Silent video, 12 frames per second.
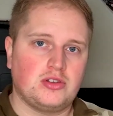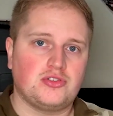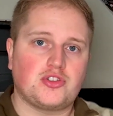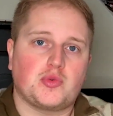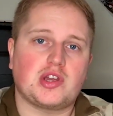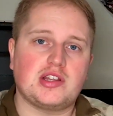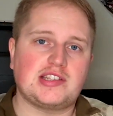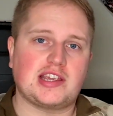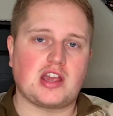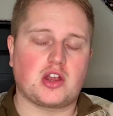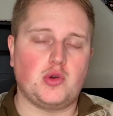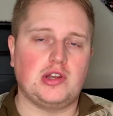So we're going to take
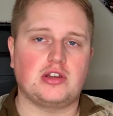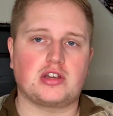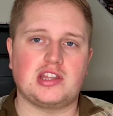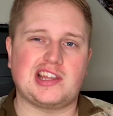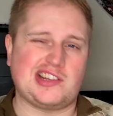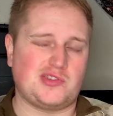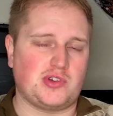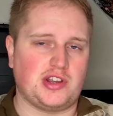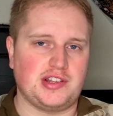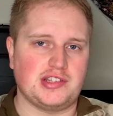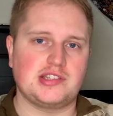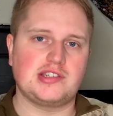a quick look at the actual gun
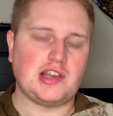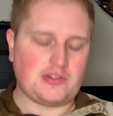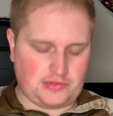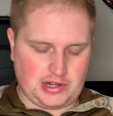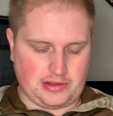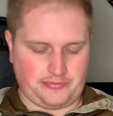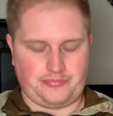itself now.